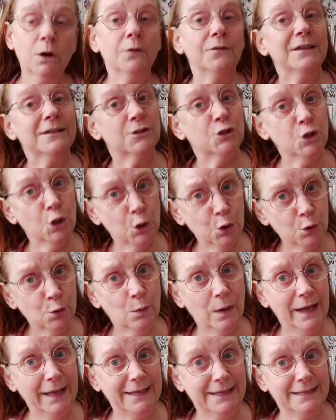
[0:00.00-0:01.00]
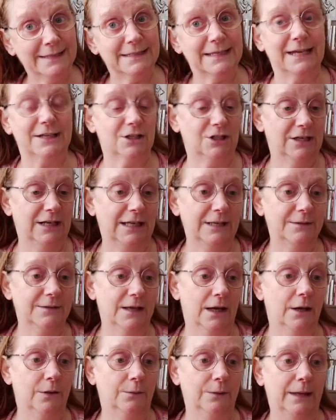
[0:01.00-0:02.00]
Well, there's two ways actually,
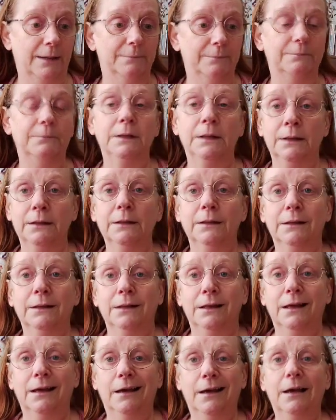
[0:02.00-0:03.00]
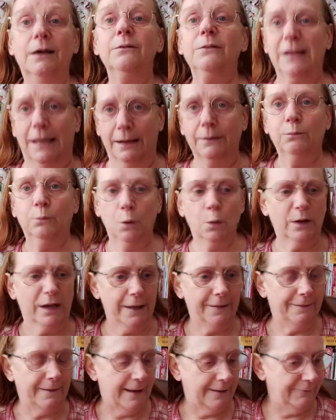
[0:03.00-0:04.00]
so yeah, we'll
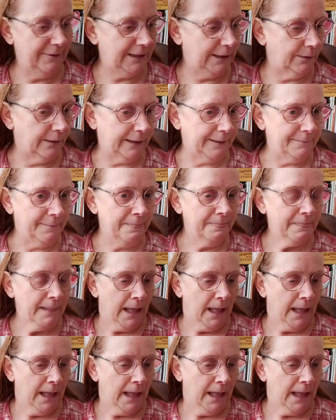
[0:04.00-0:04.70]
get there anyway.